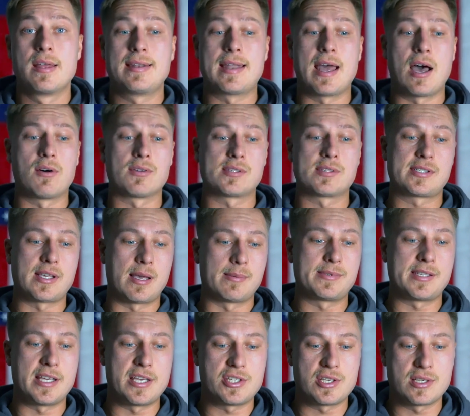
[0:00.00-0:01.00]
Now,
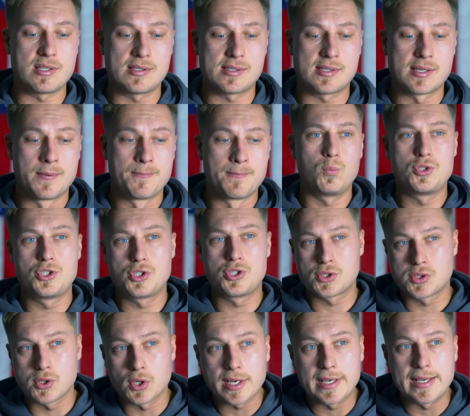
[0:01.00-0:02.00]
substations,
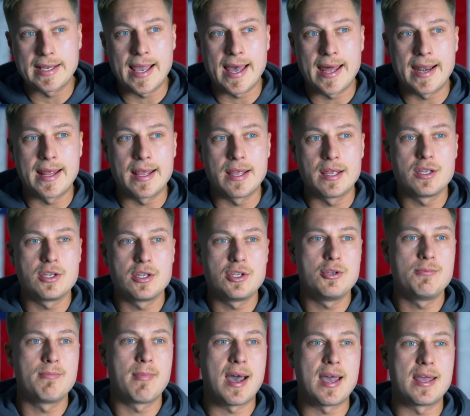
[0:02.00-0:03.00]
just looking at it,
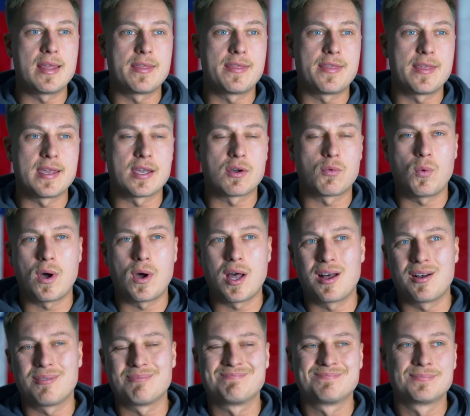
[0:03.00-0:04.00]
you might think,
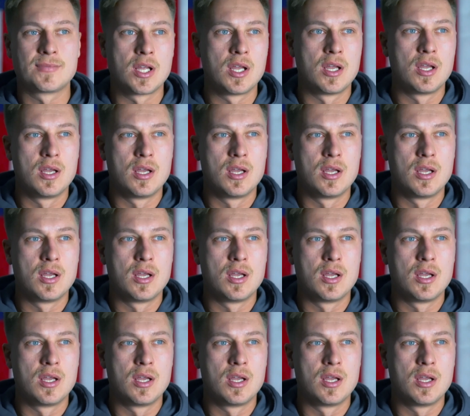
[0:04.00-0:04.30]
well,